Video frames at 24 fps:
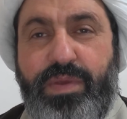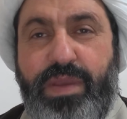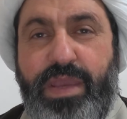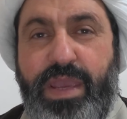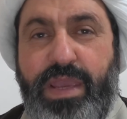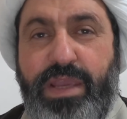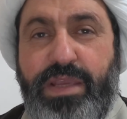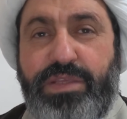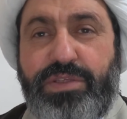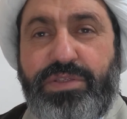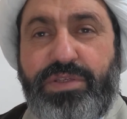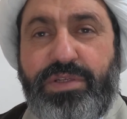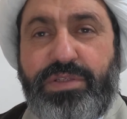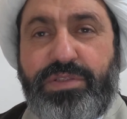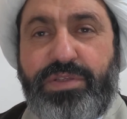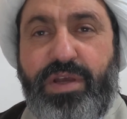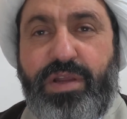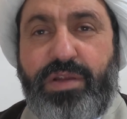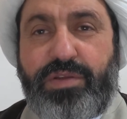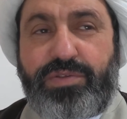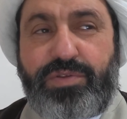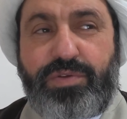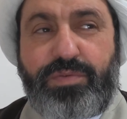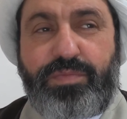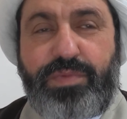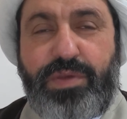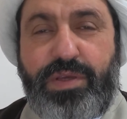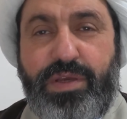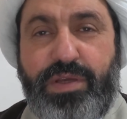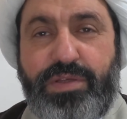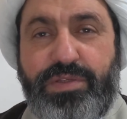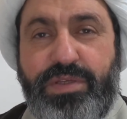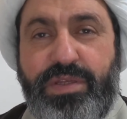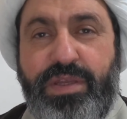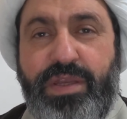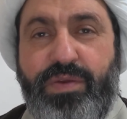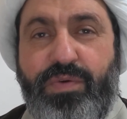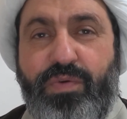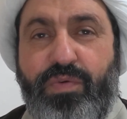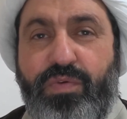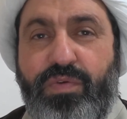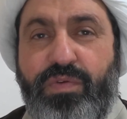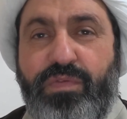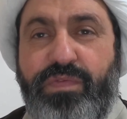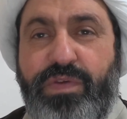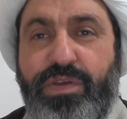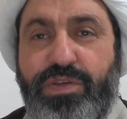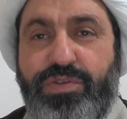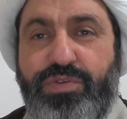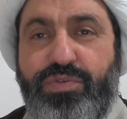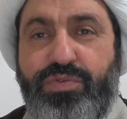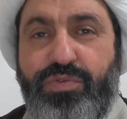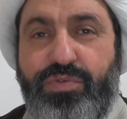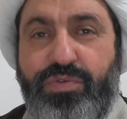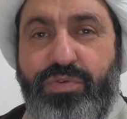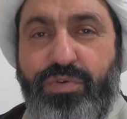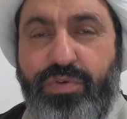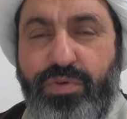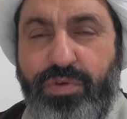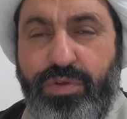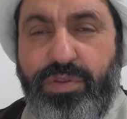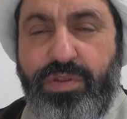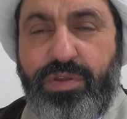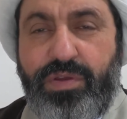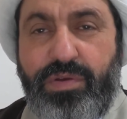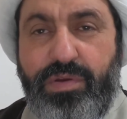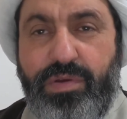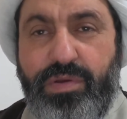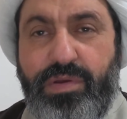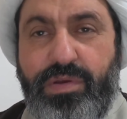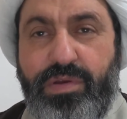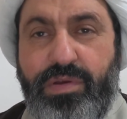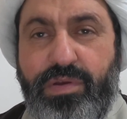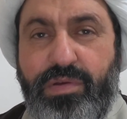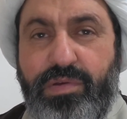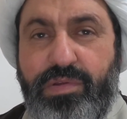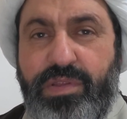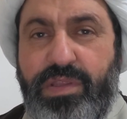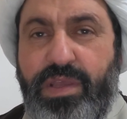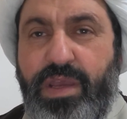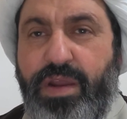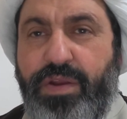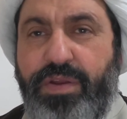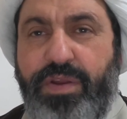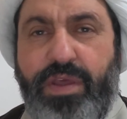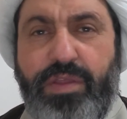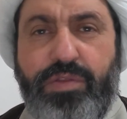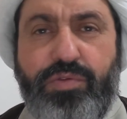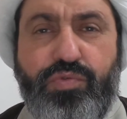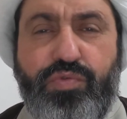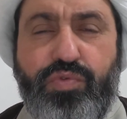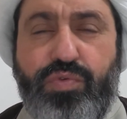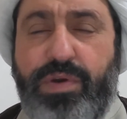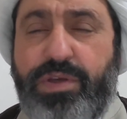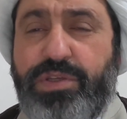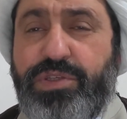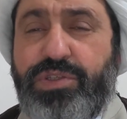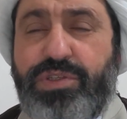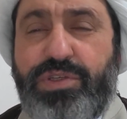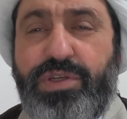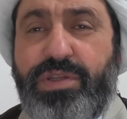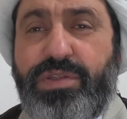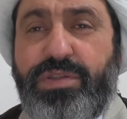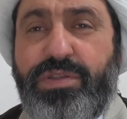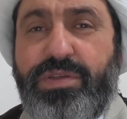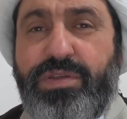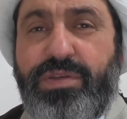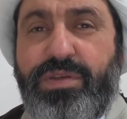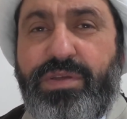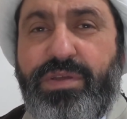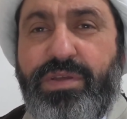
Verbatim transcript: Angels also, because they always do good, they are not questioned.